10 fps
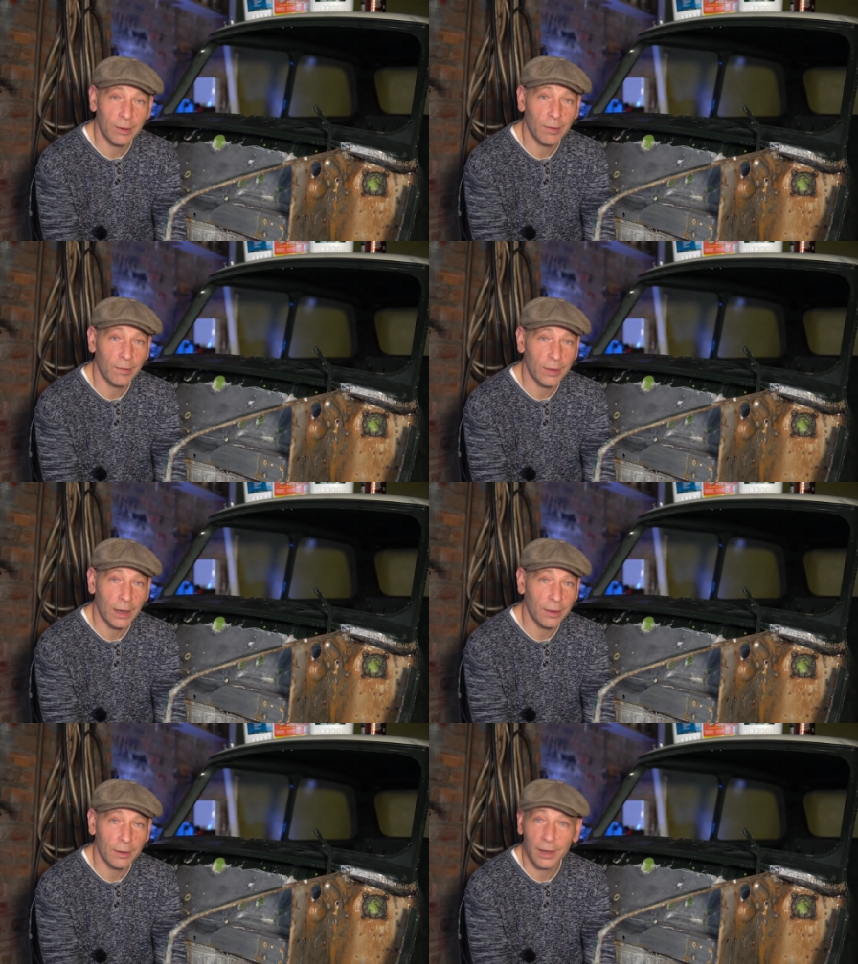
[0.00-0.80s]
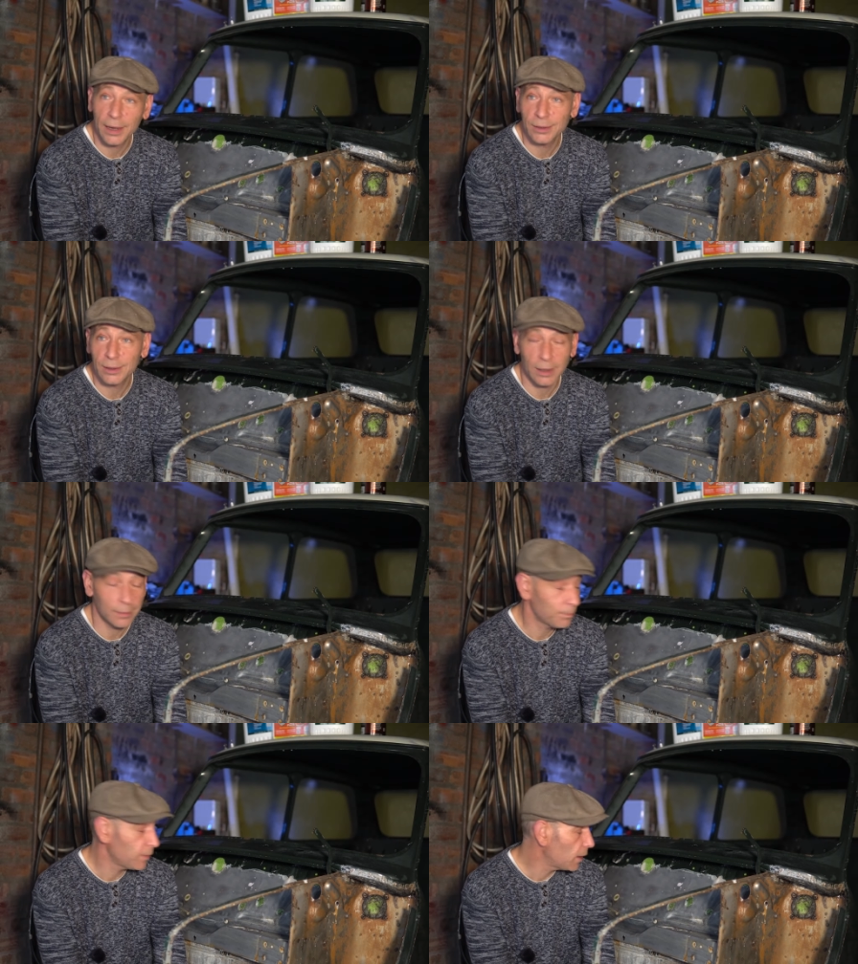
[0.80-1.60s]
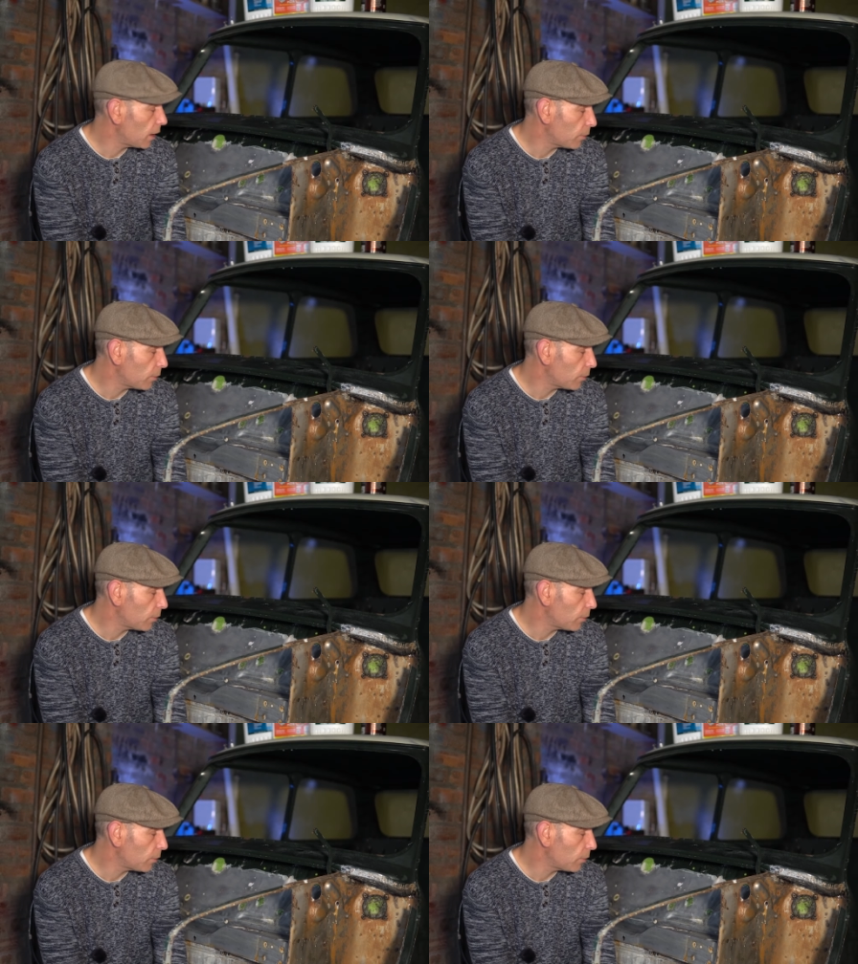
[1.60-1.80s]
of the other less. I